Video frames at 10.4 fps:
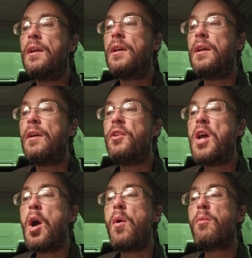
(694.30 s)

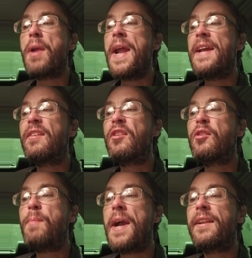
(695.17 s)
No rain is
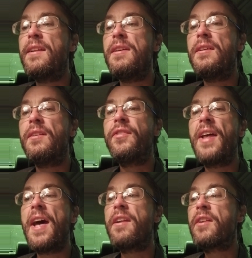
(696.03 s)
expected
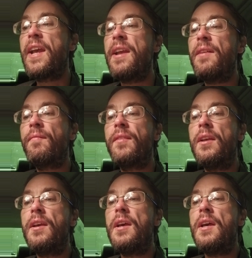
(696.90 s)
Saturday,
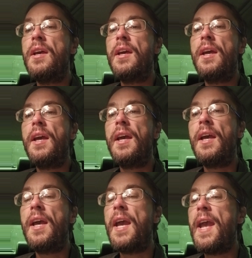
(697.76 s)

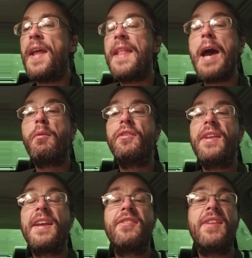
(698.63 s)
and that was the
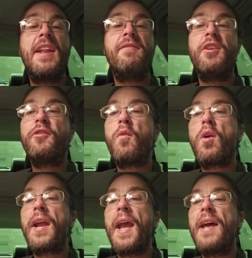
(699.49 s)
extent of his
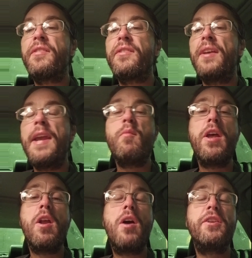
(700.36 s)
forecast. He went
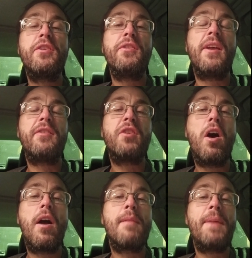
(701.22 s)
on to
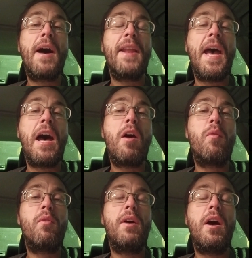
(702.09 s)
talk about
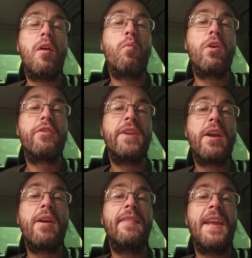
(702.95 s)
how we're
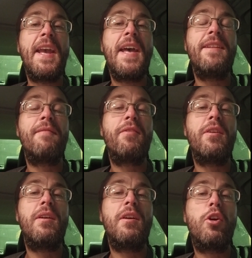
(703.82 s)
nearing the end of
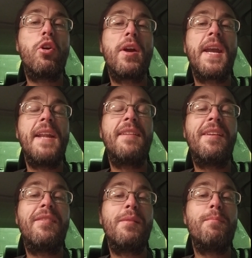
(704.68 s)
the hurricane
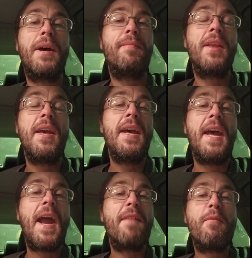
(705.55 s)
season, but
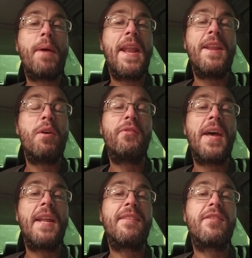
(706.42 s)
everybody knows
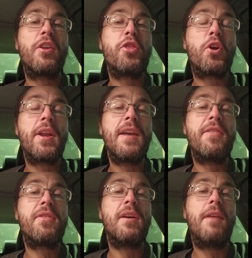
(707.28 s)
that the
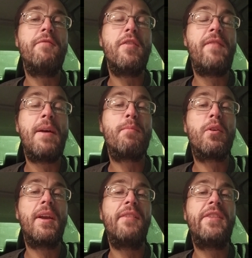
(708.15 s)
30th of November
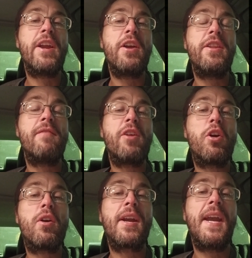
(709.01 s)
is the end of the
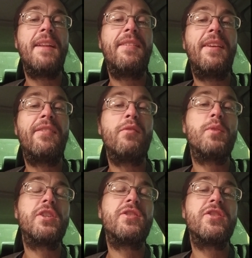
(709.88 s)
hurricane season,
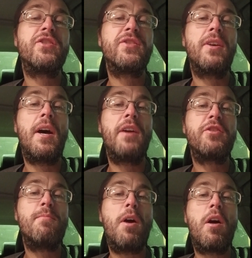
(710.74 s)
which is
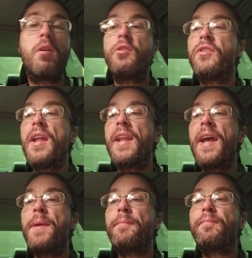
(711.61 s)
tomorrow, Sunday.